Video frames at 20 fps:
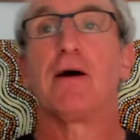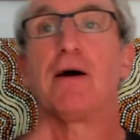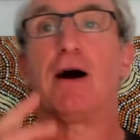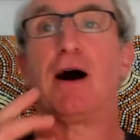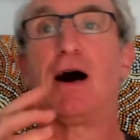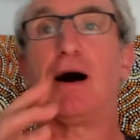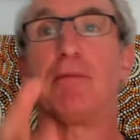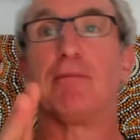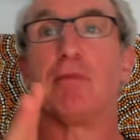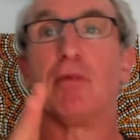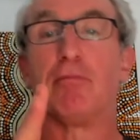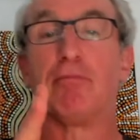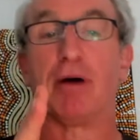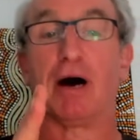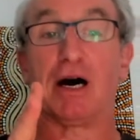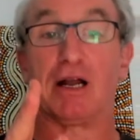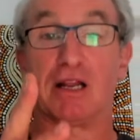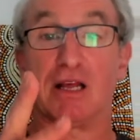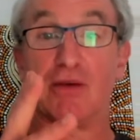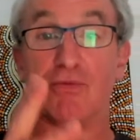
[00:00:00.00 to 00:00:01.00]

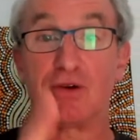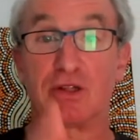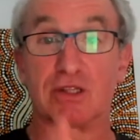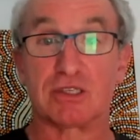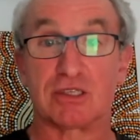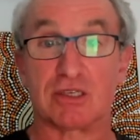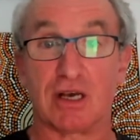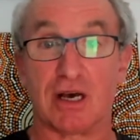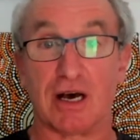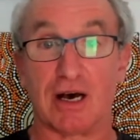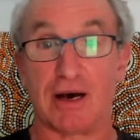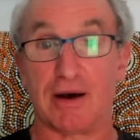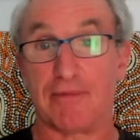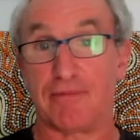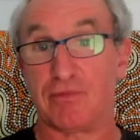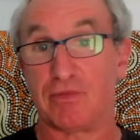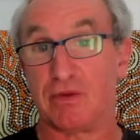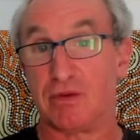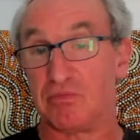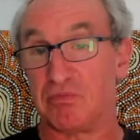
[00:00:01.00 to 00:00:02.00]
But if it's
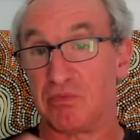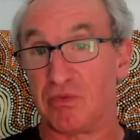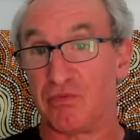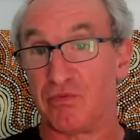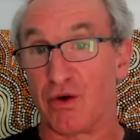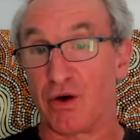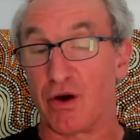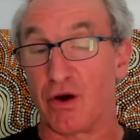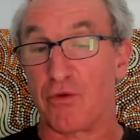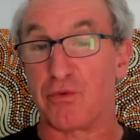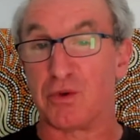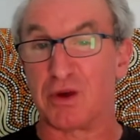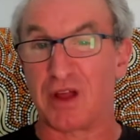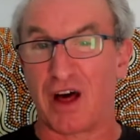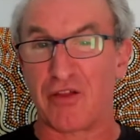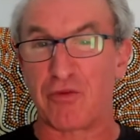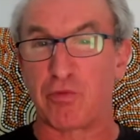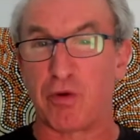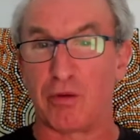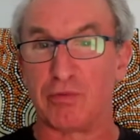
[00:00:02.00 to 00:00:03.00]
very often with
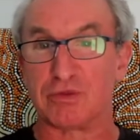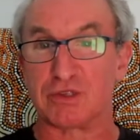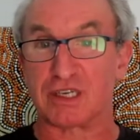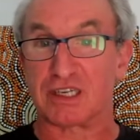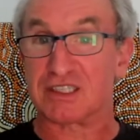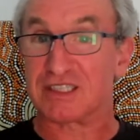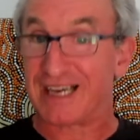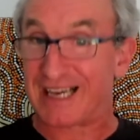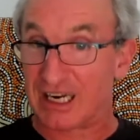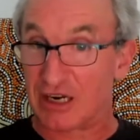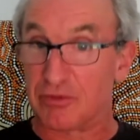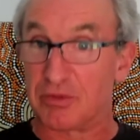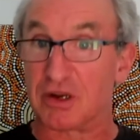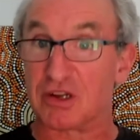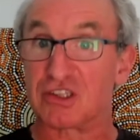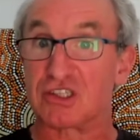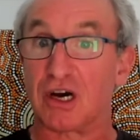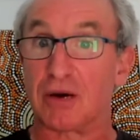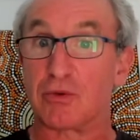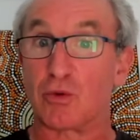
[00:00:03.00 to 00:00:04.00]
other problems, it can take a little bit
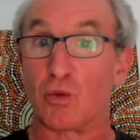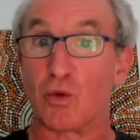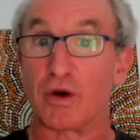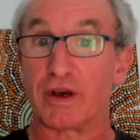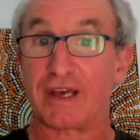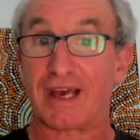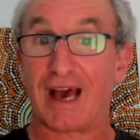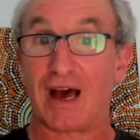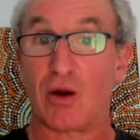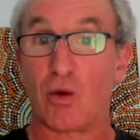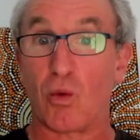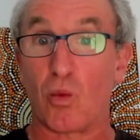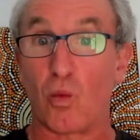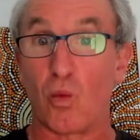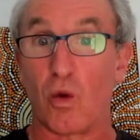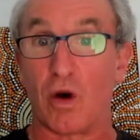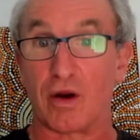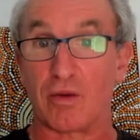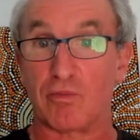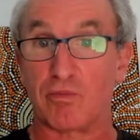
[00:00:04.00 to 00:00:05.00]
of time to work out
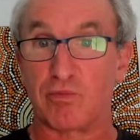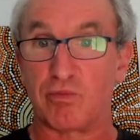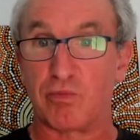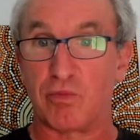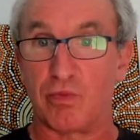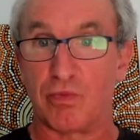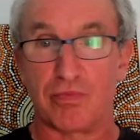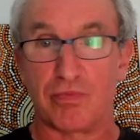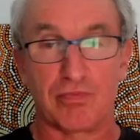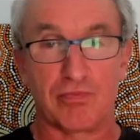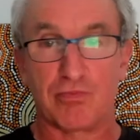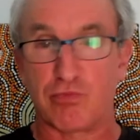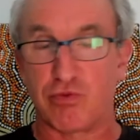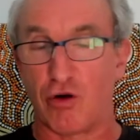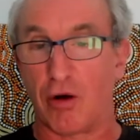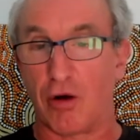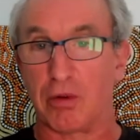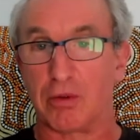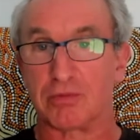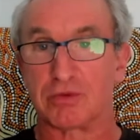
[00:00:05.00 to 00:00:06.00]
what
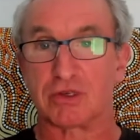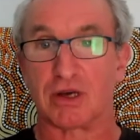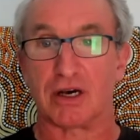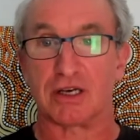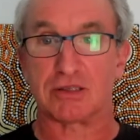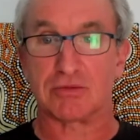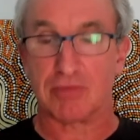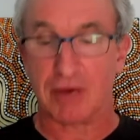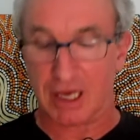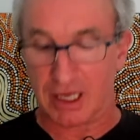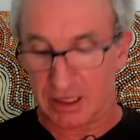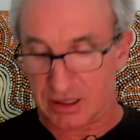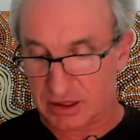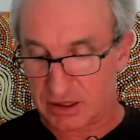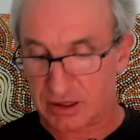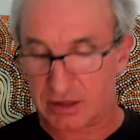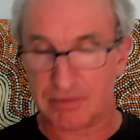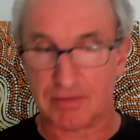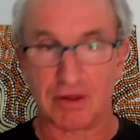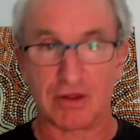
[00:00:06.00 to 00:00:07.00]
problem size
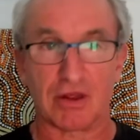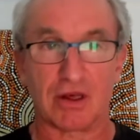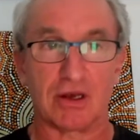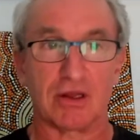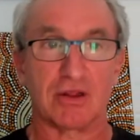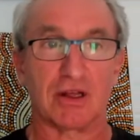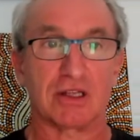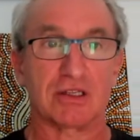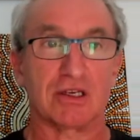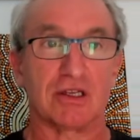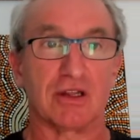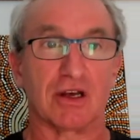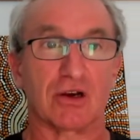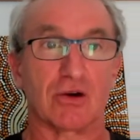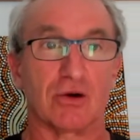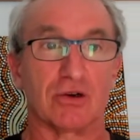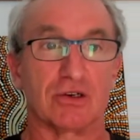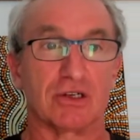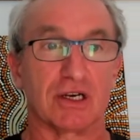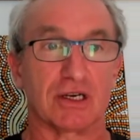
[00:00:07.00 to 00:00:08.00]
means in that
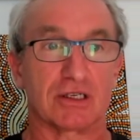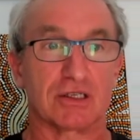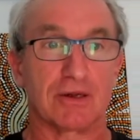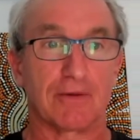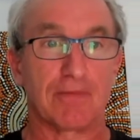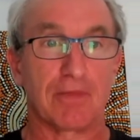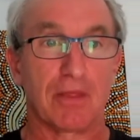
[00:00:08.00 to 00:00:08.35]
context.